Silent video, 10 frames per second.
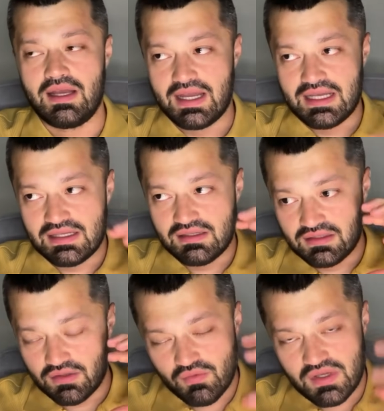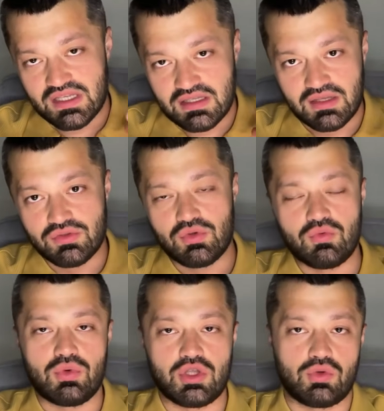And when it comes to
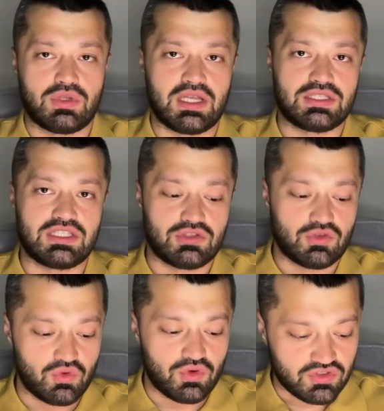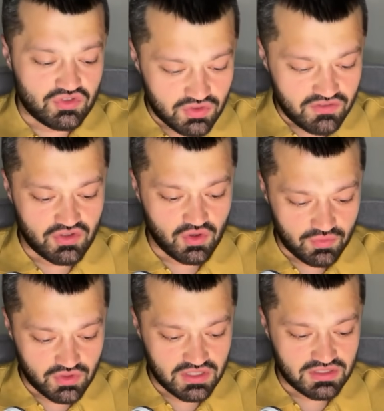reorienting towards UAV
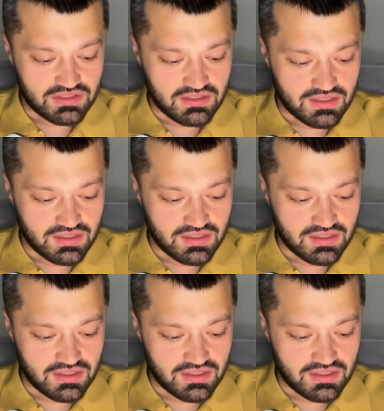operators,